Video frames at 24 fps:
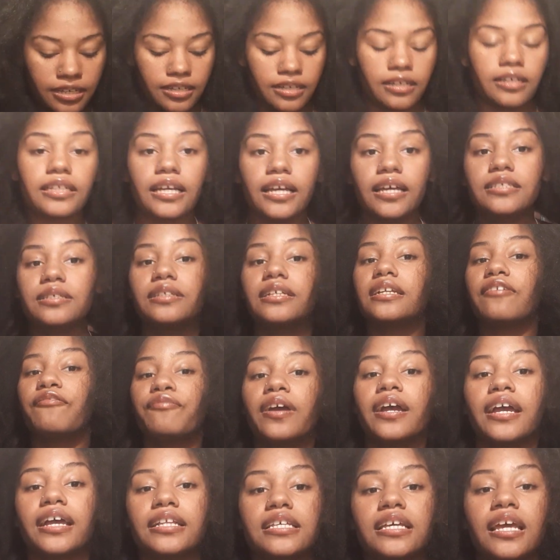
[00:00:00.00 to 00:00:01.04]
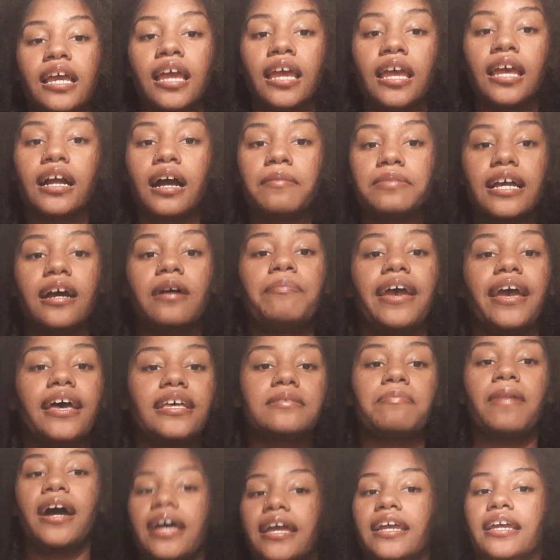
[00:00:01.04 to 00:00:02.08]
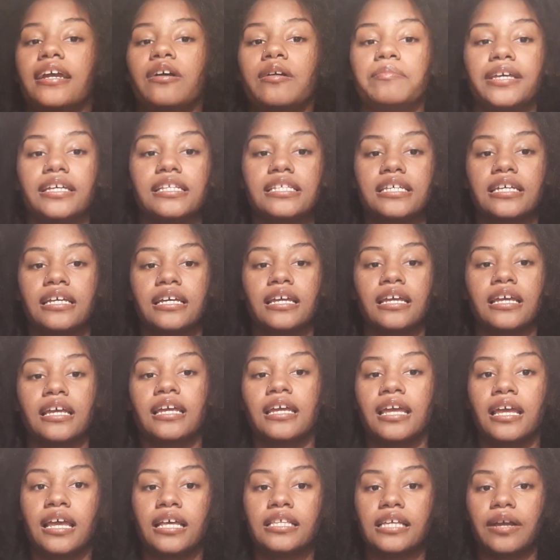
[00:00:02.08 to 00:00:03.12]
So this is how it looked after I had cut the bangs a little bit